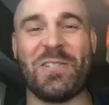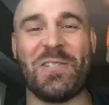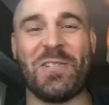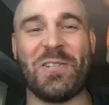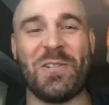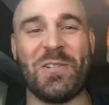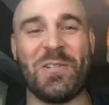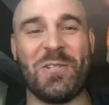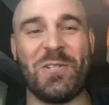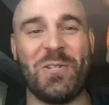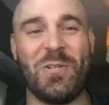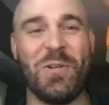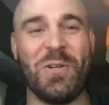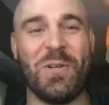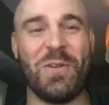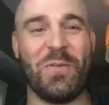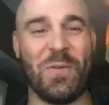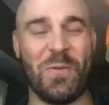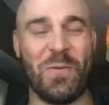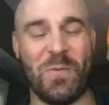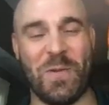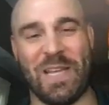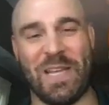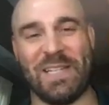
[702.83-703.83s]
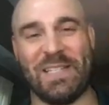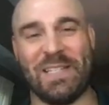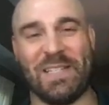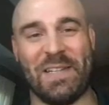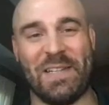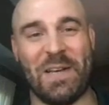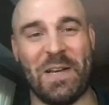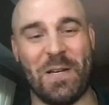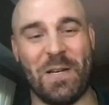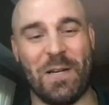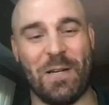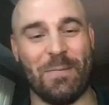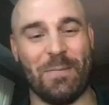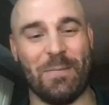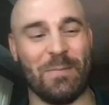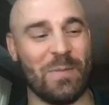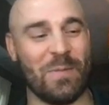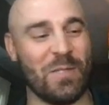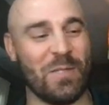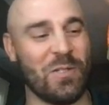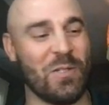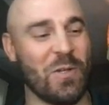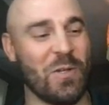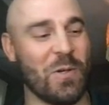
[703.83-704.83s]
is two different ways.
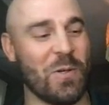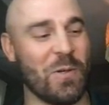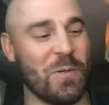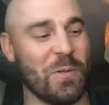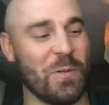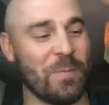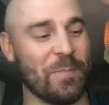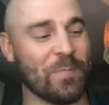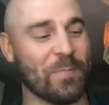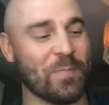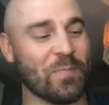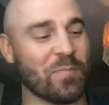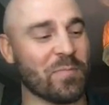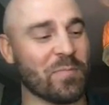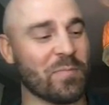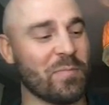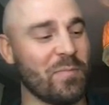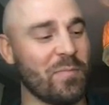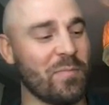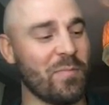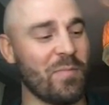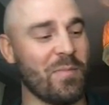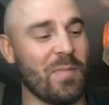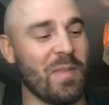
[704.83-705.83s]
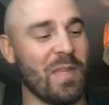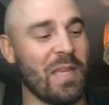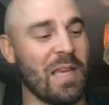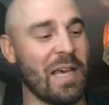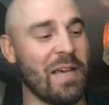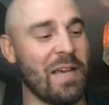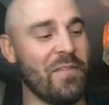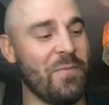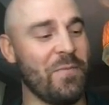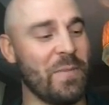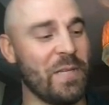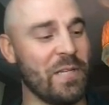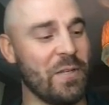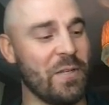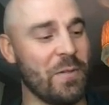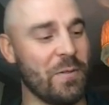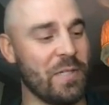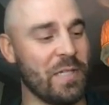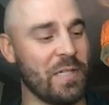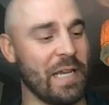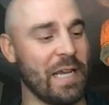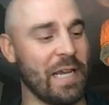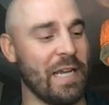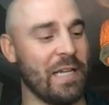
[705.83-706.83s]
So I've been
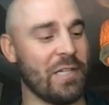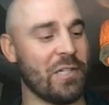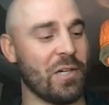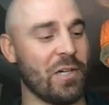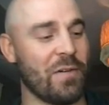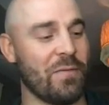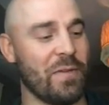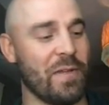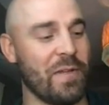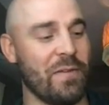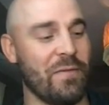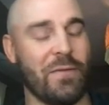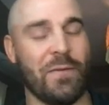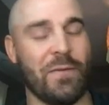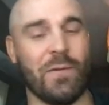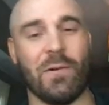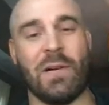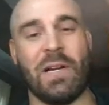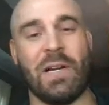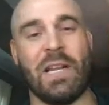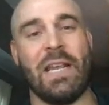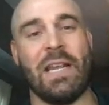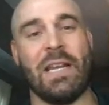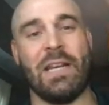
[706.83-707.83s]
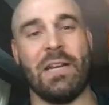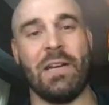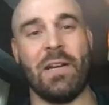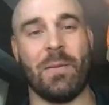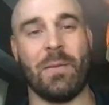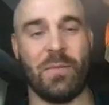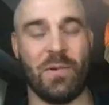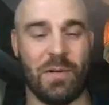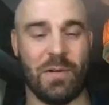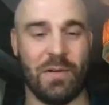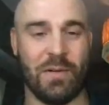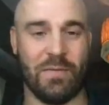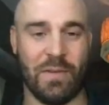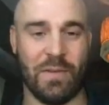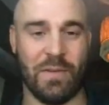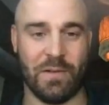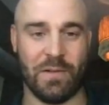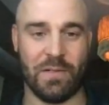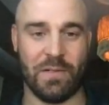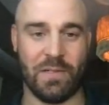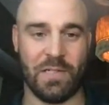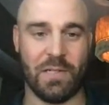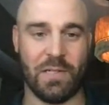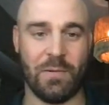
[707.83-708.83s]
using HRV for a number of
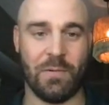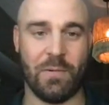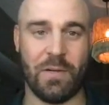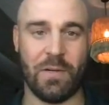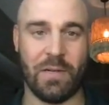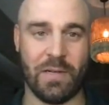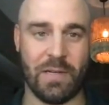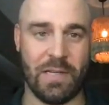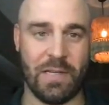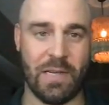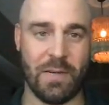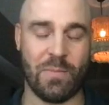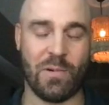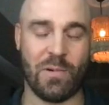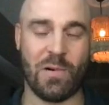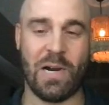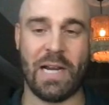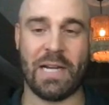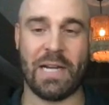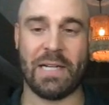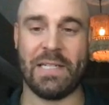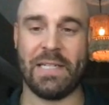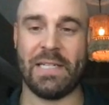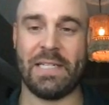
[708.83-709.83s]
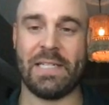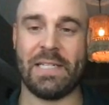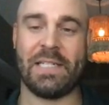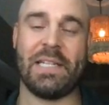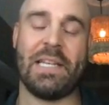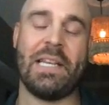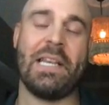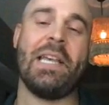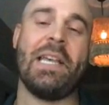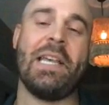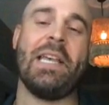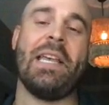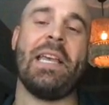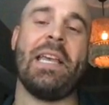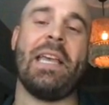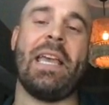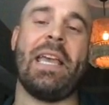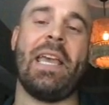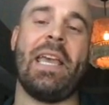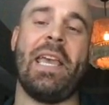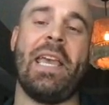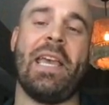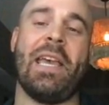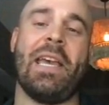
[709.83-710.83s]
years in practice,
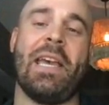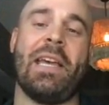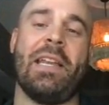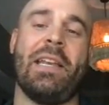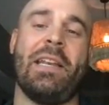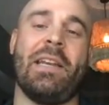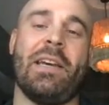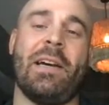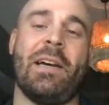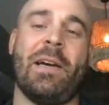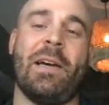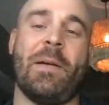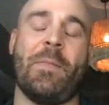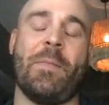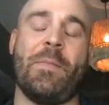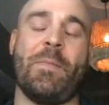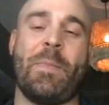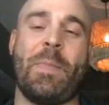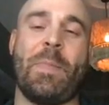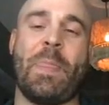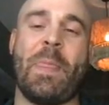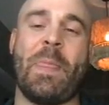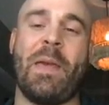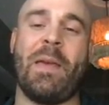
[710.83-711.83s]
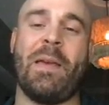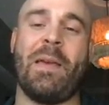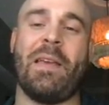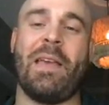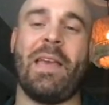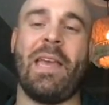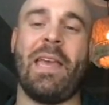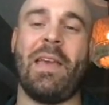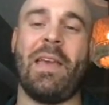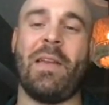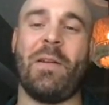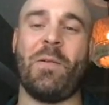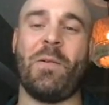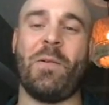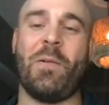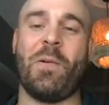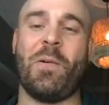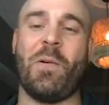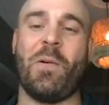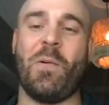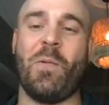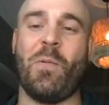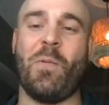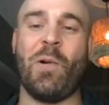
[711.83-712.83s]
and
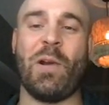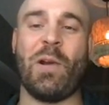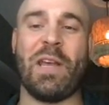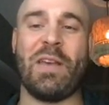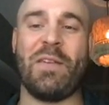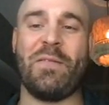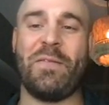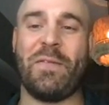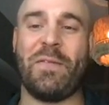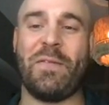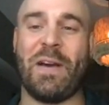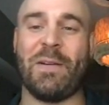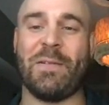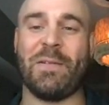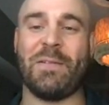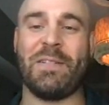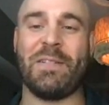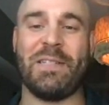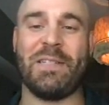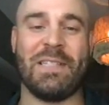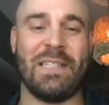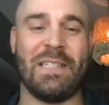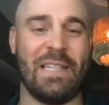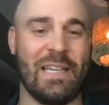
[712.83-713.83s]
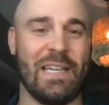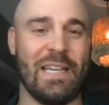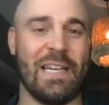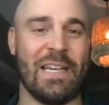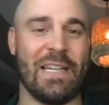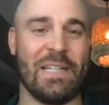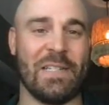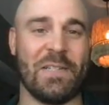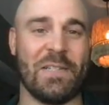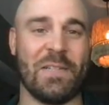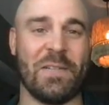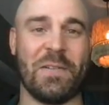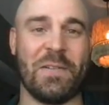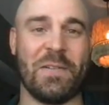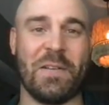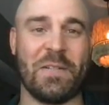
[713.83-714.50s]
what I have found, as